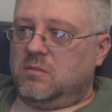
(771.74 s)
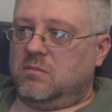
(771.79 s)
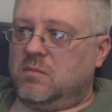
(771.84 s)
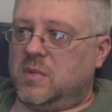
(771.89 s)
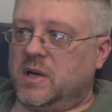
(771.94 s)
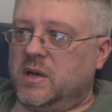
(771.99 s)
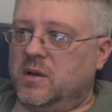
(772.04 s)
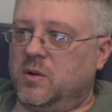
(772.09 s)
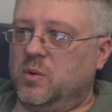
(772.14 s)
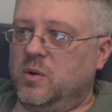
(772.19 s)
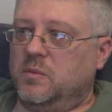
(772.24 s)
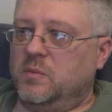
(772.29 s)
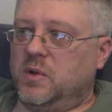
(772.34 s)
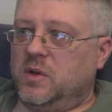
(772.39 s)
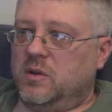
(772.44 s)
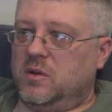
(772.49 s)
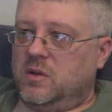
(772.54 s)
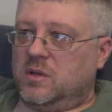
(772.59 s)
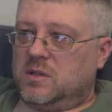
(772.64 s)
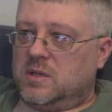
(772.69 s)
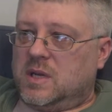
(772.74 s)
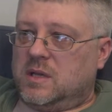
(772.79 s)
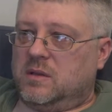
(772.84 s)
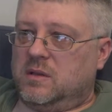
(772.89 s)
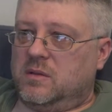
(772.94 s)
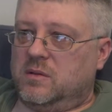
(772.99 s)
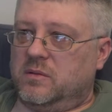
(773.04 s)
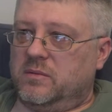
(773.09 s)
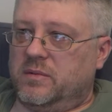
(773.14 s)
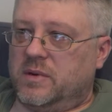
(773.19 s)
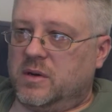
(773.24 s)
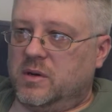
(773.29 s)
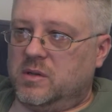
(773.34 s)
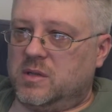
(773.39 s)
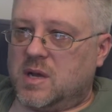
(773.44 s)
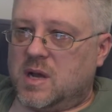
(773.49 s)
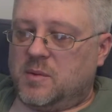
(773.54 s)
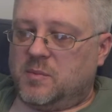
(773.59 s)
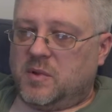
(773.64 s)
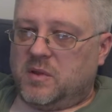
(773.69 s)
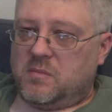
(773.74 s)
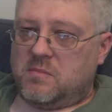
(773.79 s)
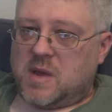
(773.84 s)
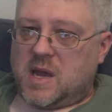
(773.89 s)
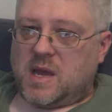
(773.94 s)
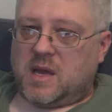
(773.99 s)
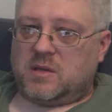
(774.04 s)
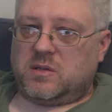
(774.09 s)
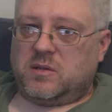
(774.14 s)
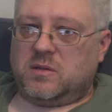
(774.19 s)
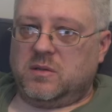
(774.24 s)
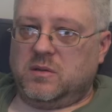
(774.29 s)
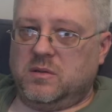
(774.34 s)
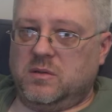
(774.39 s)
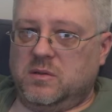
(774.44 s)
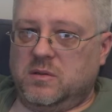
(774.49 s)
My equipment is at the very top of the mast,